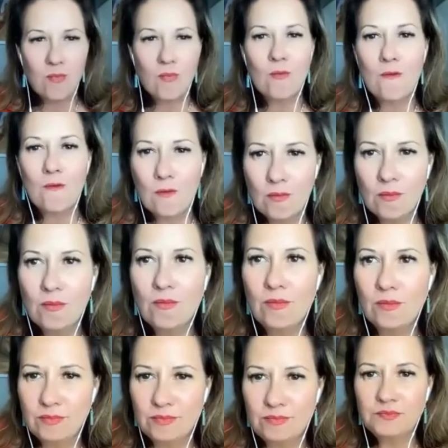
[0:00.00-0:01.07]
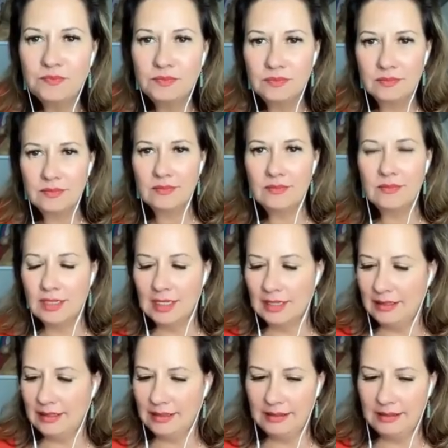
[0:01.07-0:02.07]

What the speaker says: answer. And it also means that